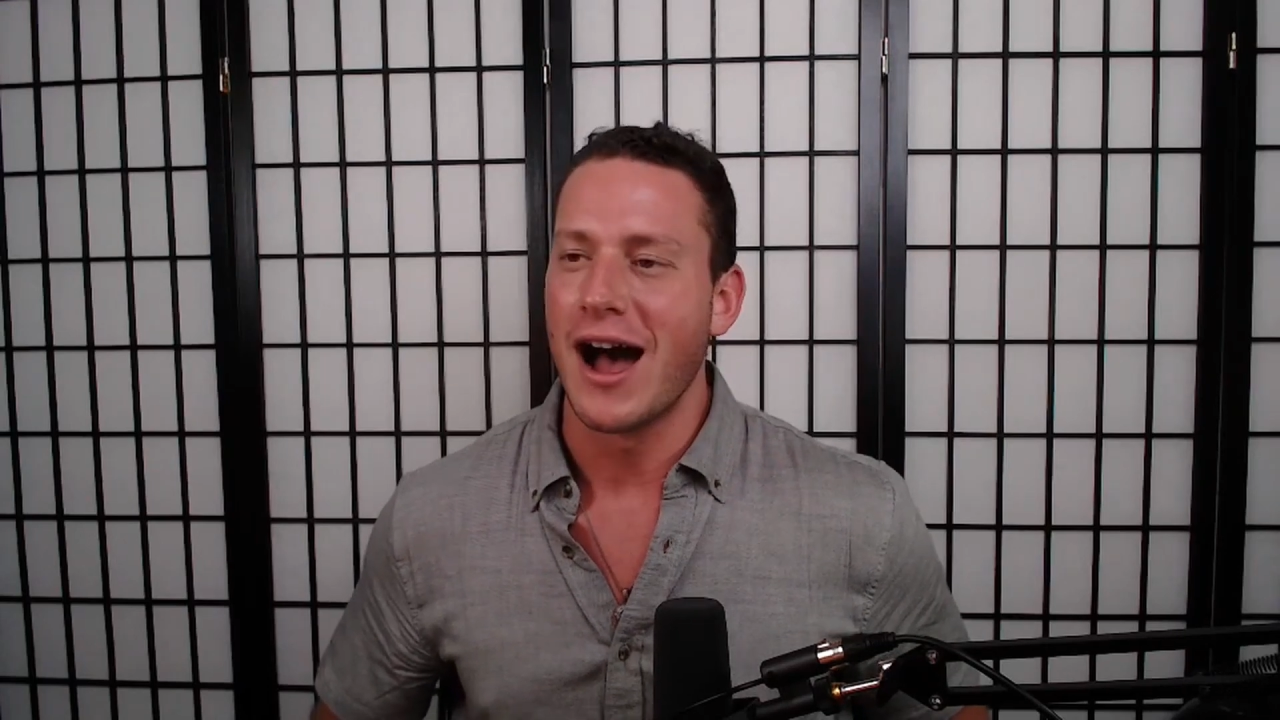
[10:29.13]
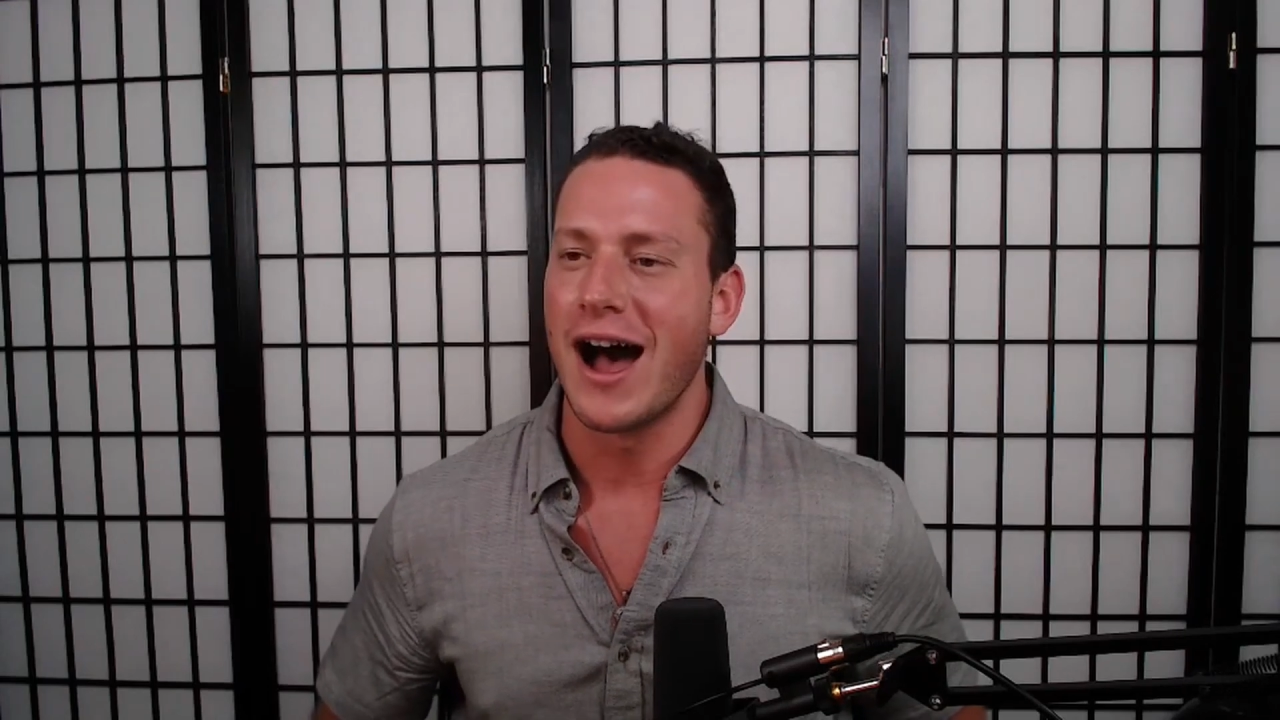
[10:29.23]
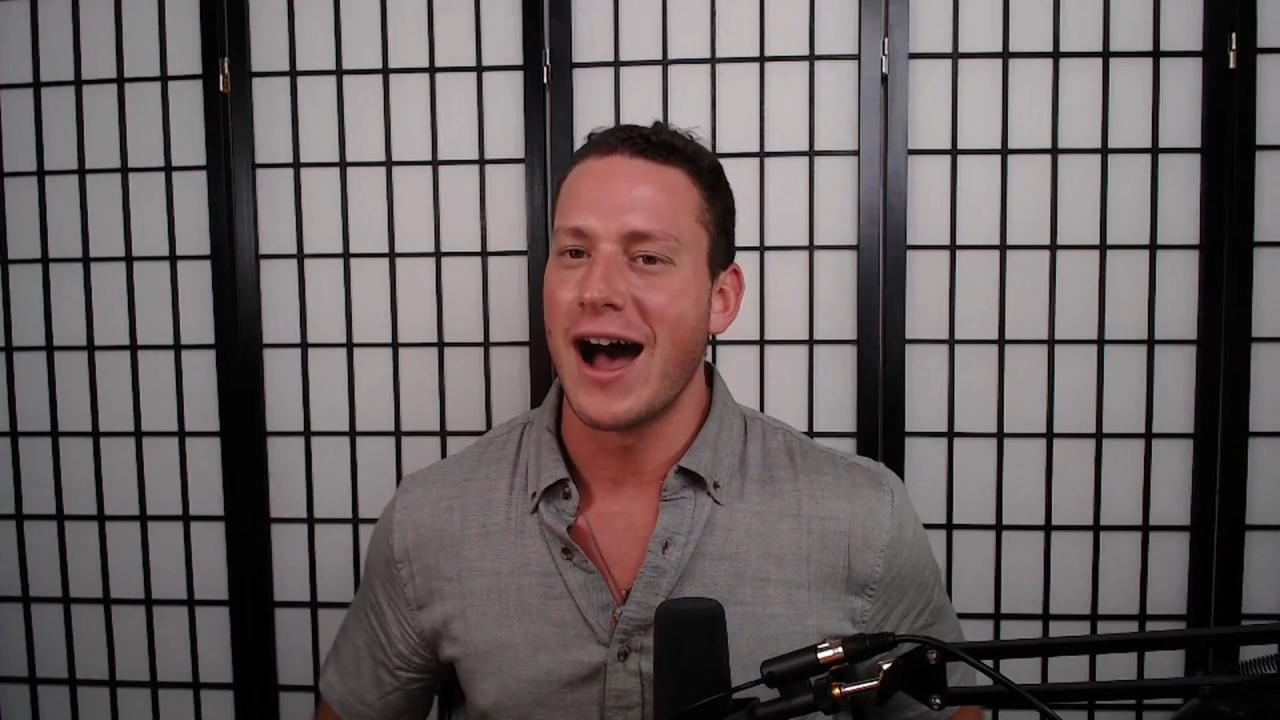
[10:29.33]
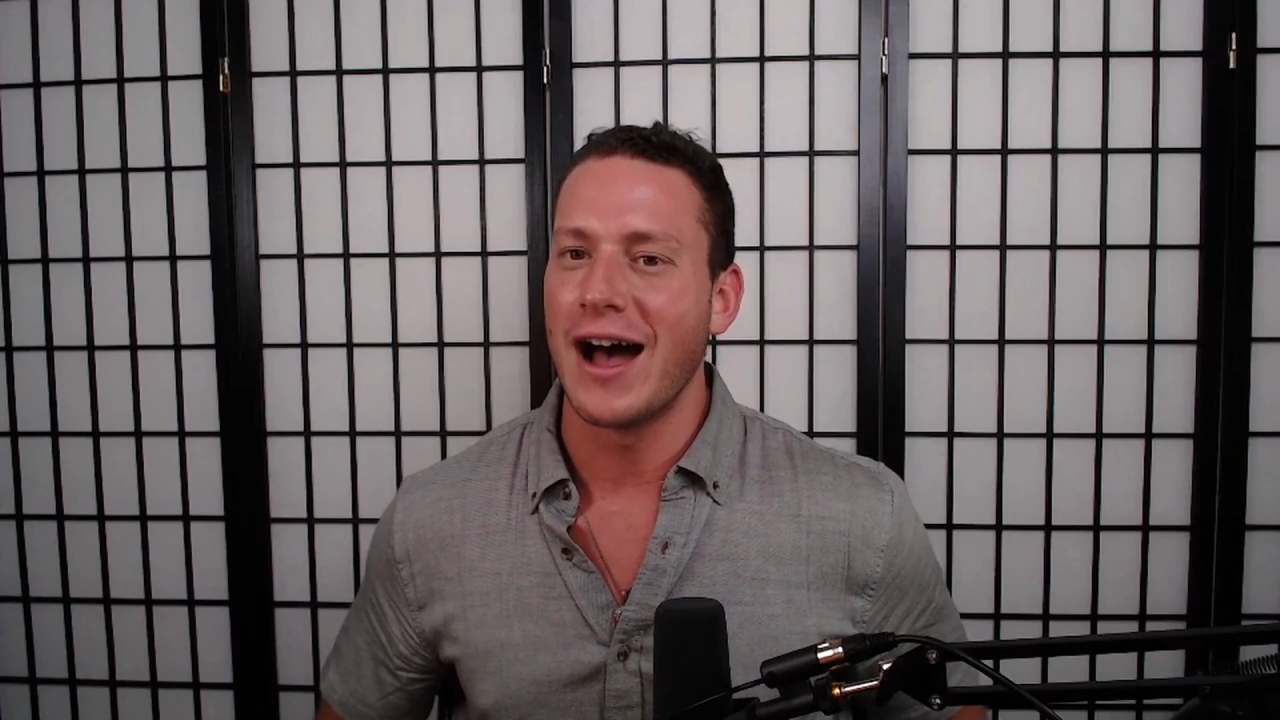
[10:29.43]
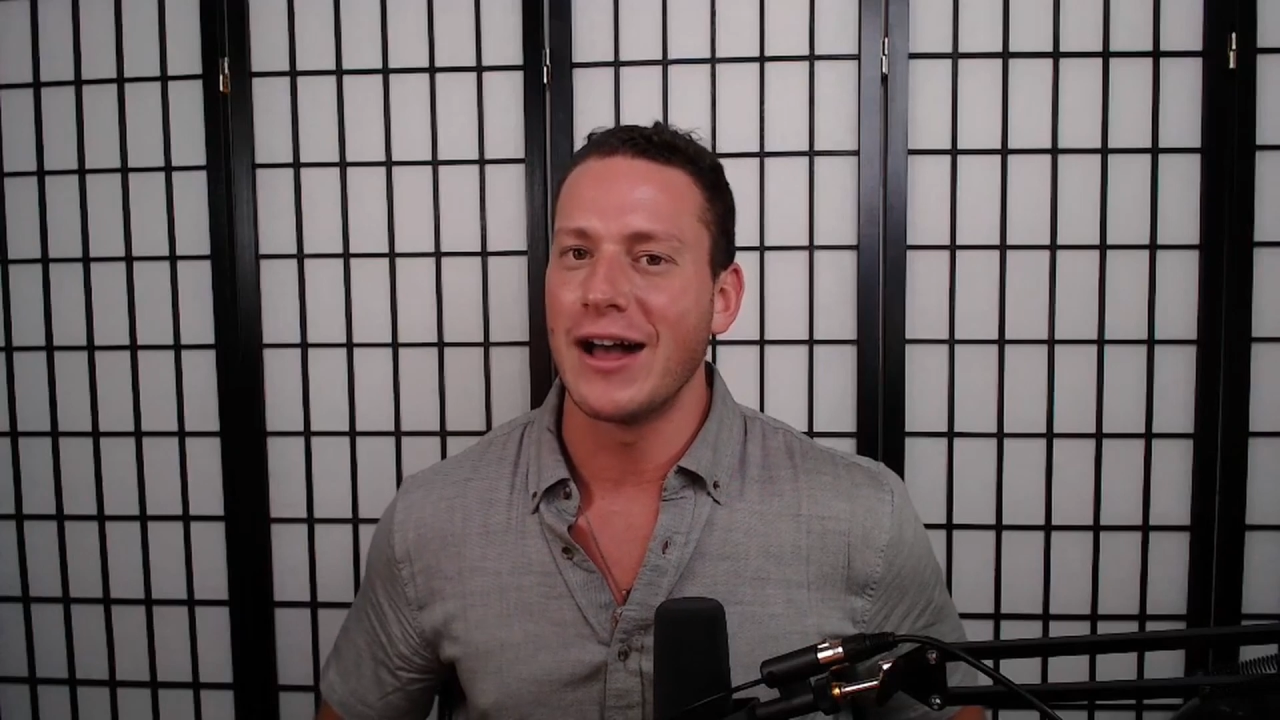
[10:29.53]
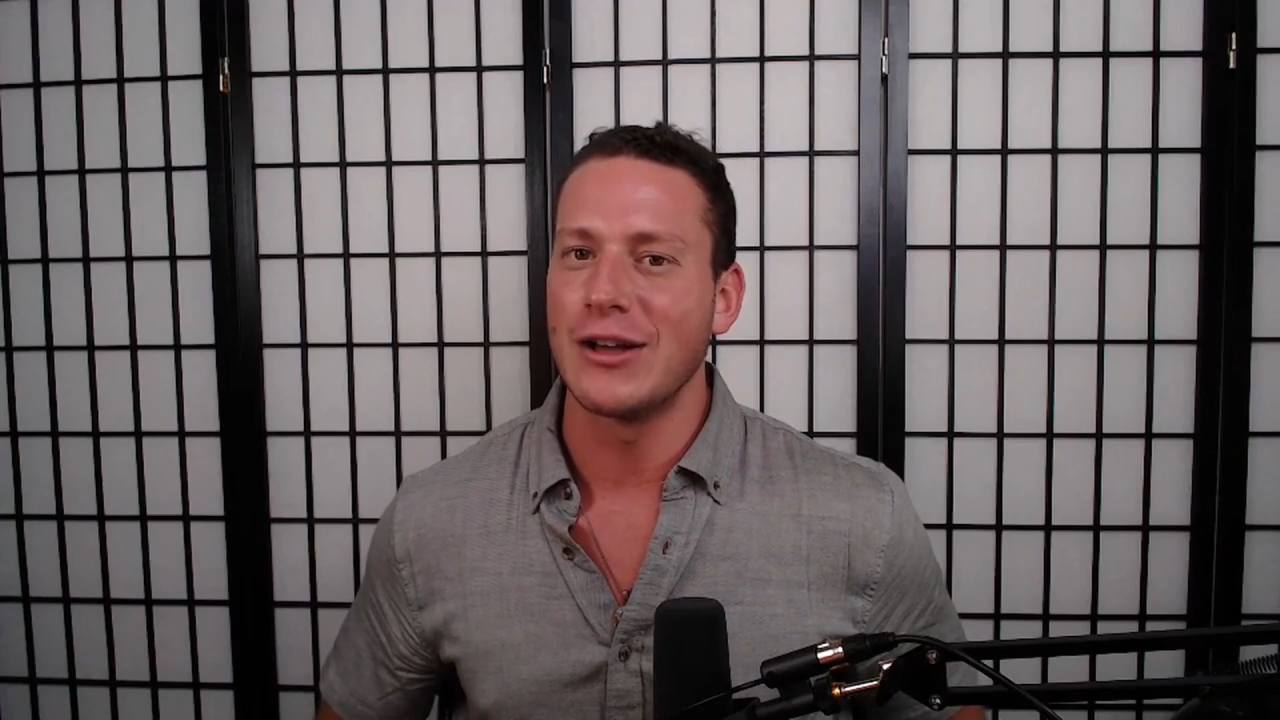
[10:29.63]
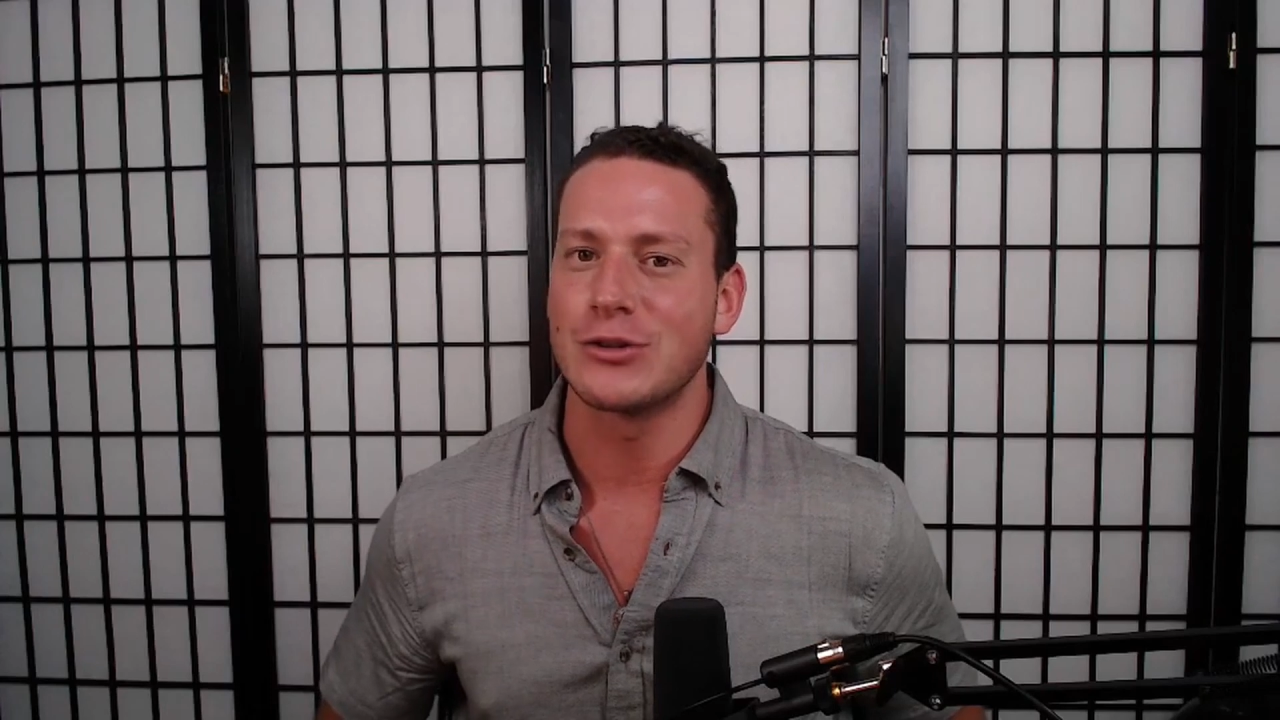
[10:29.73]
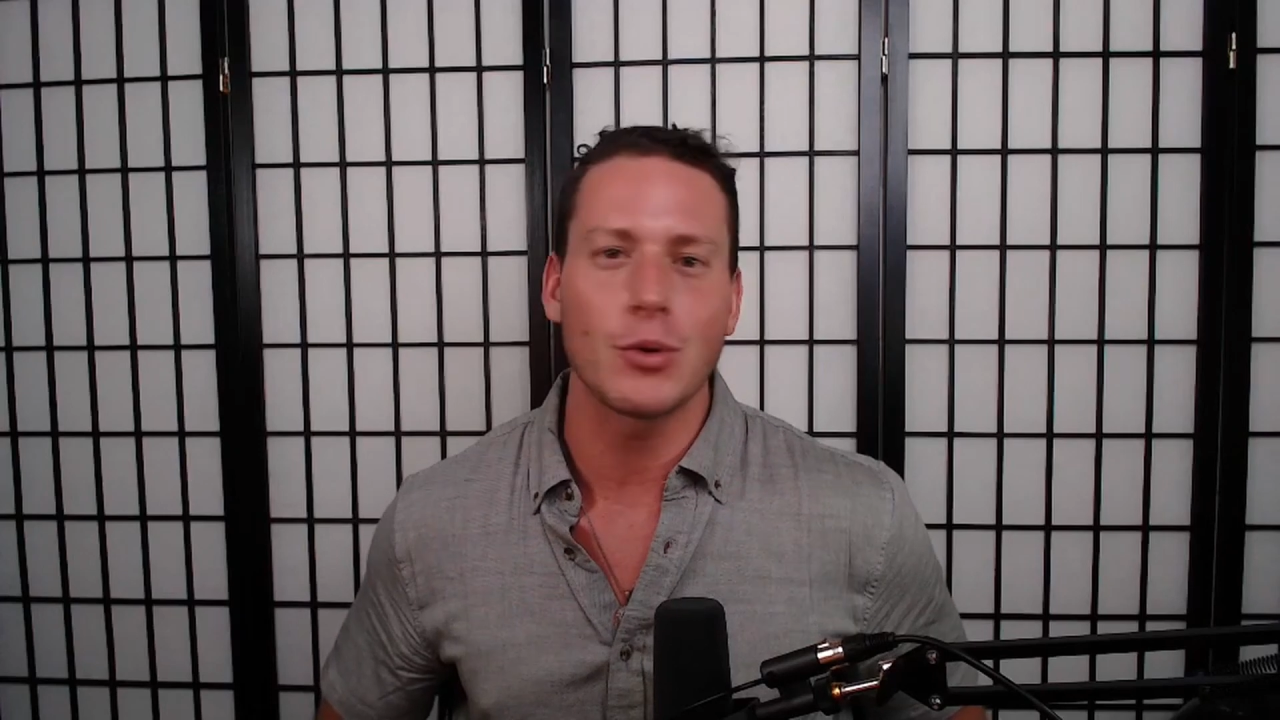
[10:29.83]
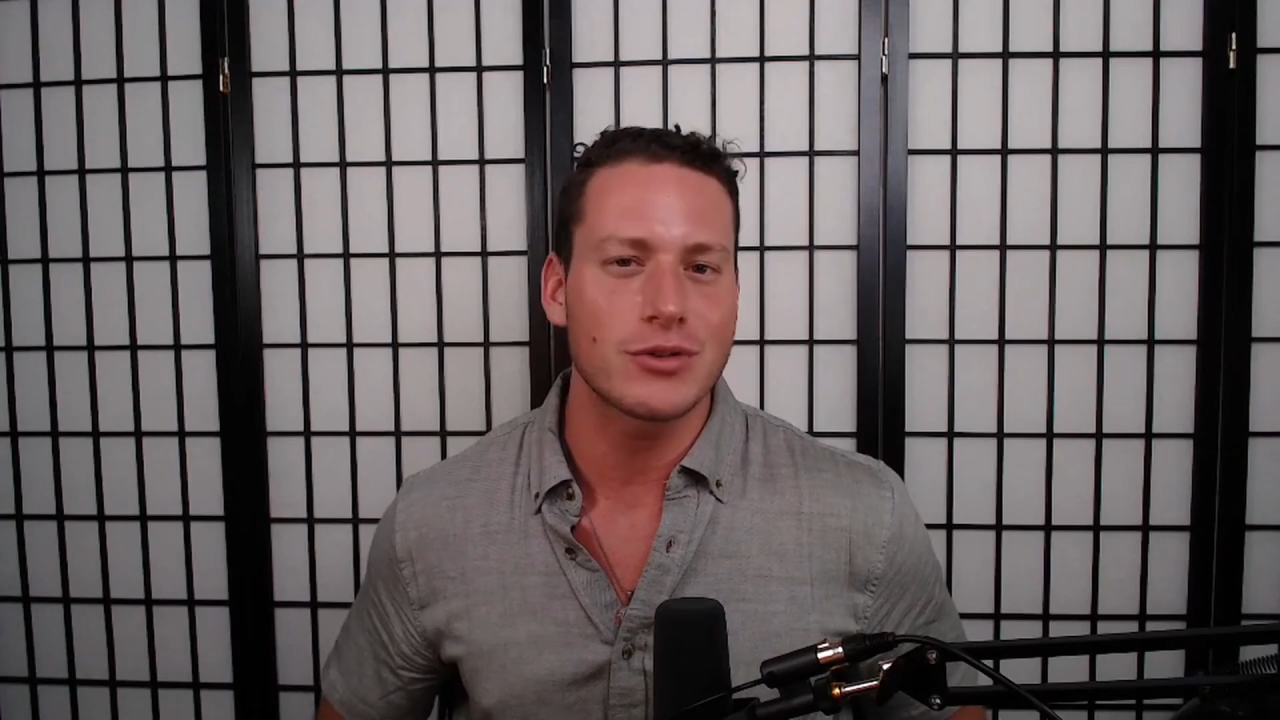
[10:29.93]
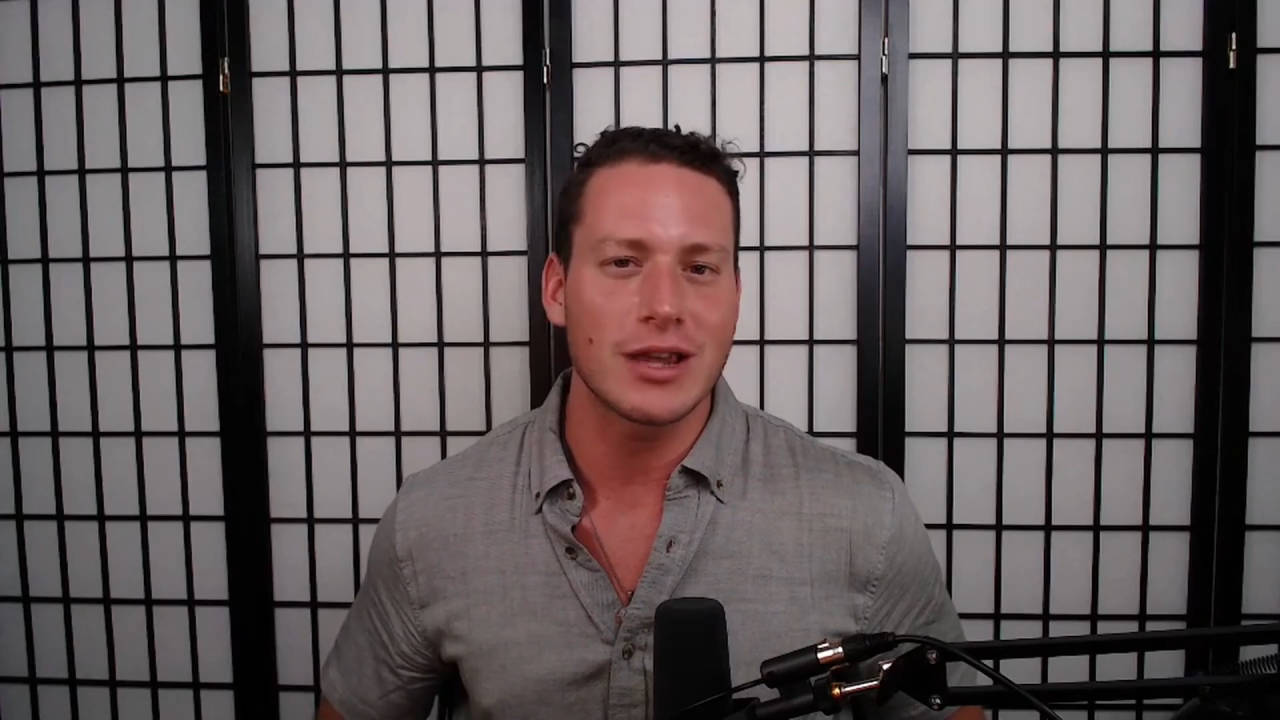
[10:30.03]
So we'll